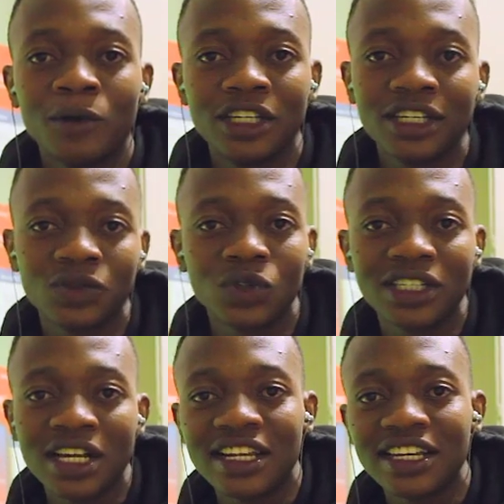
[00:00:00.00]
We just
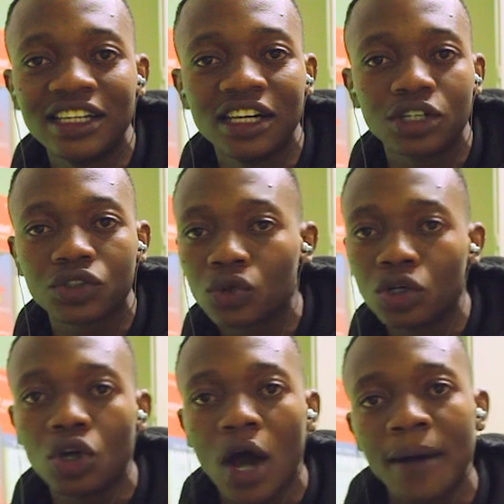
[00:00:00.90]
recently did a
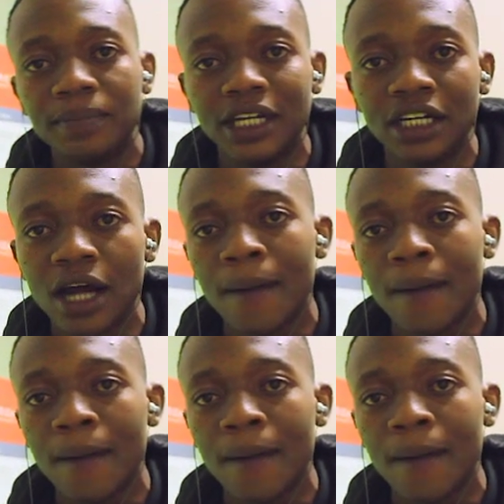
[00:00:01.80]
studio update.